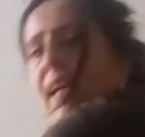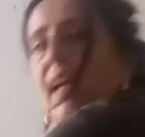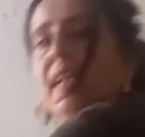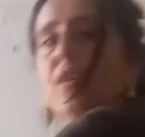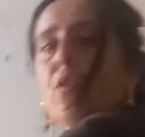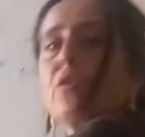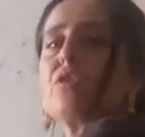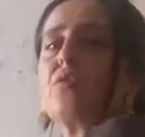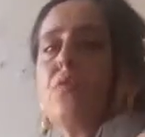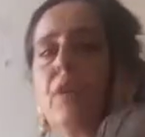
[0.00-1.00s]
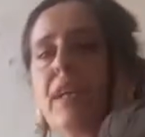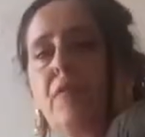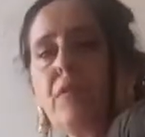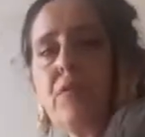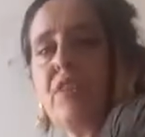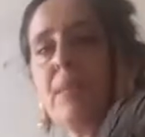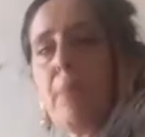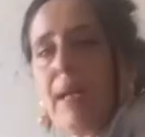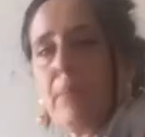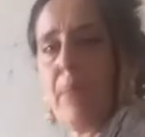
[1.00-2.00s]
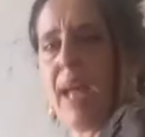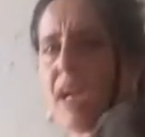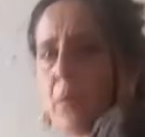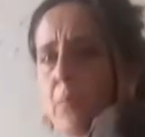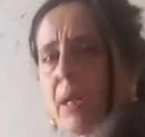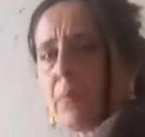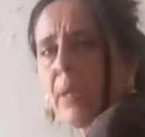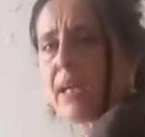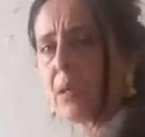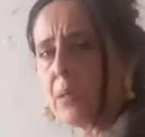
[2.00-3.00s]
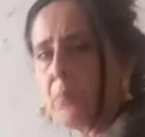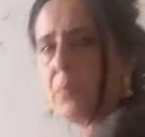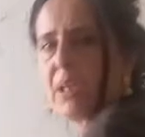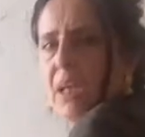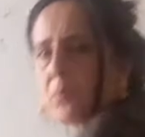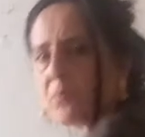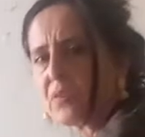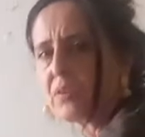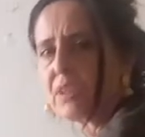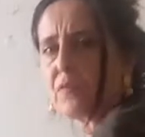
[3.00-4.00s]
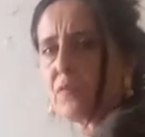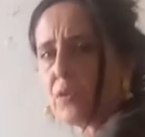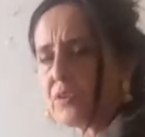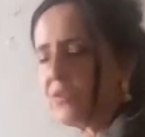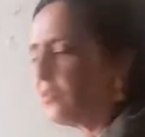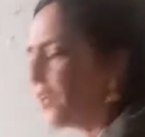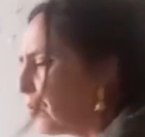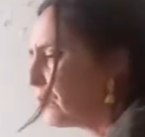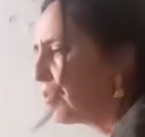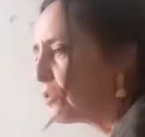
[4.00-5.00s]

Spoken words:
And also, if you see my back becomes, it falls down the